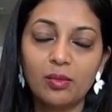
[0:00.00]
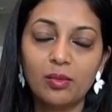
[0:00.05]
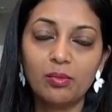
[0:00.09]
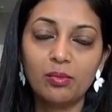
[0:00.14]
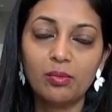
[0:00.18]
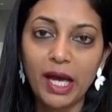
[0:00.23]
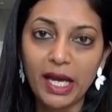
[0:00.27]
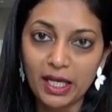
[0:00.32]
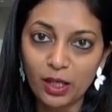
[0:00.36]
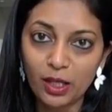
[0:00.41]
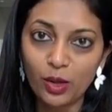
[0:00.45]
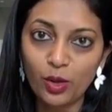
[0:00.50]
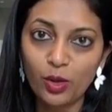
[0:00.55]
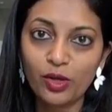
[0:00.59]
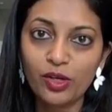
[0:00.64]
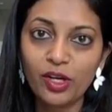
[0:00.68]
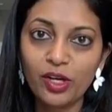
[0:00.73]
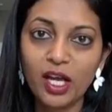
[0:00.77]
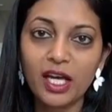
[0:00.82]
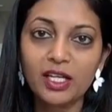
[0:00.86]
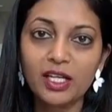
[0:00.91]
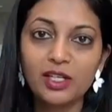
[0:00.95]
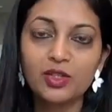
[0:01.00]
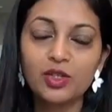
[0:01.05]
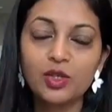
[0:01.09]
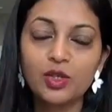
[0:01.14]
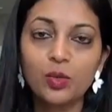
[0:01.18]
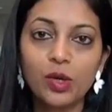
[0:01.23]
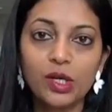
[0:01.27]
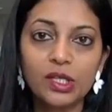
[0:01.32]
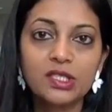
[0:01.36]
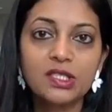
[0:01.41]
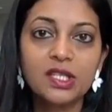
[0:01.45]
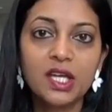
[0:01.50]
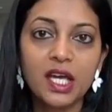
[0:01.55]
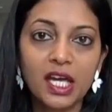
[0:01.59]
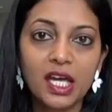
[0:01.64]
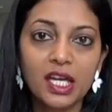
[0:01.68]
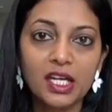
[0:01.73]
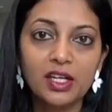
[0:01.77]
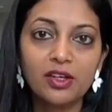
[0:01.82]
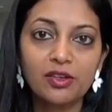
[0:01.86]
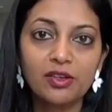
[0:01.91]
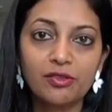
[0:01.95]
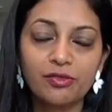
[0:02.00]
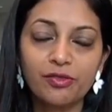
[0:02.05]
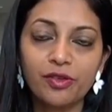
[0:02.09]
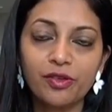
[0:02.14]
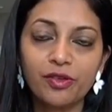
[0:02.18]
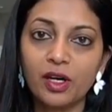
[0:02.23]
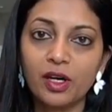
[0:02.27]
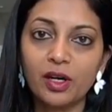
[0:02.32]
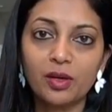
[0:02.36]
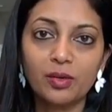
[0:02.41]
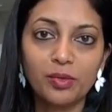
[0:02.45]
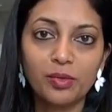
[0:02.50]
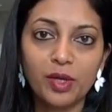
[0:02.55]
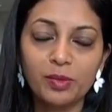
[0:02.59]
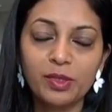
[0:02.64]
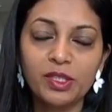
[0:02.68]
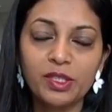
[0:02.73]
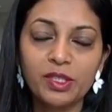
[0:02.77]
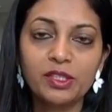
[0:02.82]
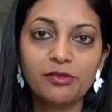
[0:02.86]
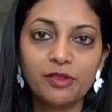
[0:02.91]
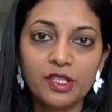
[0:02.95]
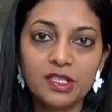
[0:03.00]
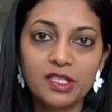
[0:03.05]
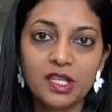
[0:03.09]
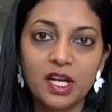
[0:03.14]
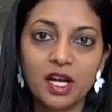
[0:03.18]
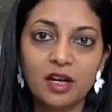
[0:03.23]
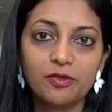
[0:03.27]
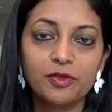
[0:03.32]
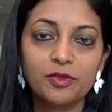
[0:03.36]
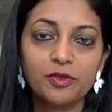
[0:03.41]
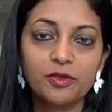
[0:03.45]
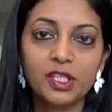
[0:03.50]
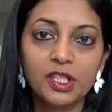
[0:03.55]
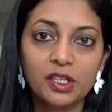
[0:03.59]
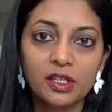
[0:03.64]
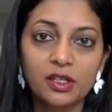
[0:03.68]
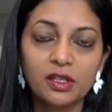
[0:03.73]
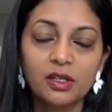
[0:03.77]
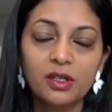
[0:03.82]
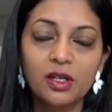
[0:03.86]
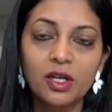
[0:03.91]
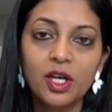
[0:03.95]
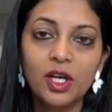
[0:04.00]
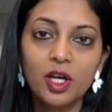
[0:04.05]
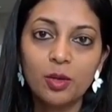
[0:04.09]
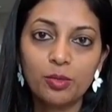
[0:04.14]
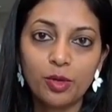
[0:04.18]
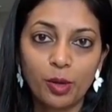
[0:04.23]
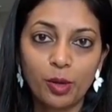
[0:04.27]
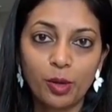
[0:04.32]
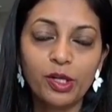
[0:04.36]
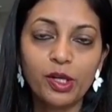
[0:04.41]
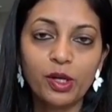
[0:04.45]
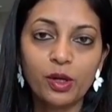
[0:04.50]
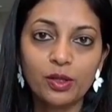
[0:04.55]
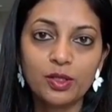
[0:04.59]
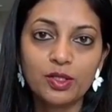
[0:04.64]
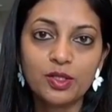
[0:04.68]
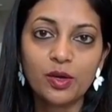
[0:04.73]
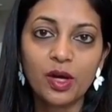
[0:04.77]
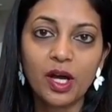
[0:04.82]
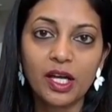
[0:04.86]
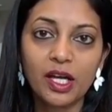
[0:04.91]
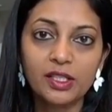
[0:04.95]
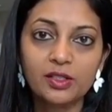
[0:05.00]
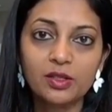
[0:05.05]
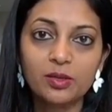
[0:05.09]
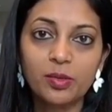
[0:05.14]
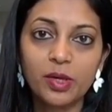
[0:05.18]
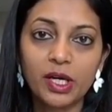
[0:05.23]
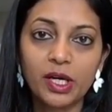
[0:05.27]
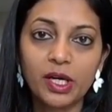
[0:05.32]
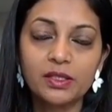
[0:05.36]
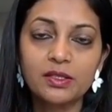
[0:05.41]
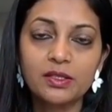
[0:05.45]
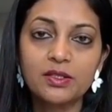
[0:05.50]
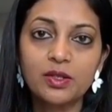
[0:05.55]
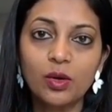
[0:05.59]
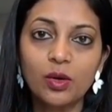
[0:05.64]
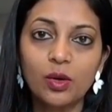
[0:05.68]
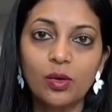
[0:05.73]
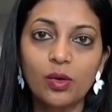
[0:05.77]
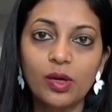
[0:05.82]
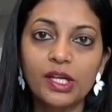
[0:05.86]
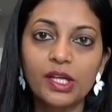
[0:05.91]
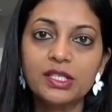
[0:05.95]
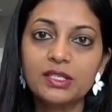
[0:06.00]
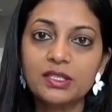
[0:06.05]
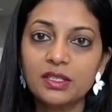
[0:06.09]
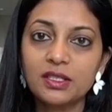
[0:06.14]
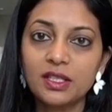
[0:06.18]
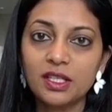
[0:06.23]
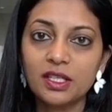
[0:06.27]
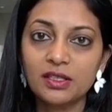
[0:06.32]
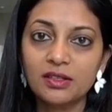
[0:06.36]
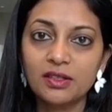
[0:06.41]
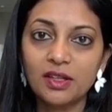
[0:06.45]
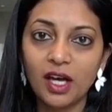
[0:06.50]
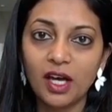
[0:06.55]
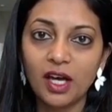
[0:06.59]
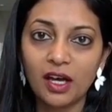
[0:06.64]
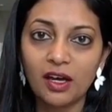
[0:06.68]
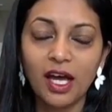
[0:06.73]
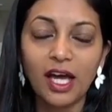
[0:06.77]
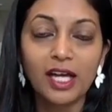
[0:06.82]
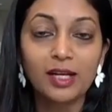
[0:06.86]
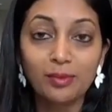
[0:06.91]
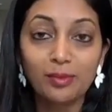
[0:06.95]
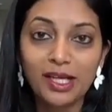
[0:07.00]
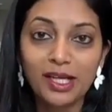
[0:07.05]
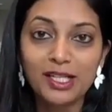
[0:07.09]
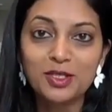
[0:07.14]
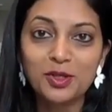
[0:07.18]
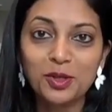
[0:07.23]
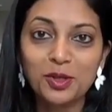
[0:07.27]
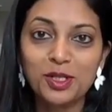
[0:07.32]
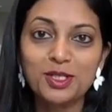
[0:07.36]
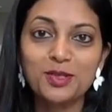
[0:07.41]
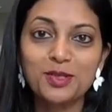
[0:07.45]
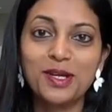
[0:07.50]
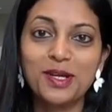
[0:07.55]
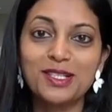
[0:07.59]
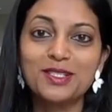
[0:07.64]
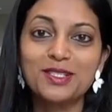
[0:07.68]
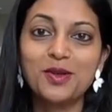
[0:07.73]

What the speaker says: Bangalore, and towards the end of maybe the first half of the year, probably also Hyderabad. So and Mysore as well. So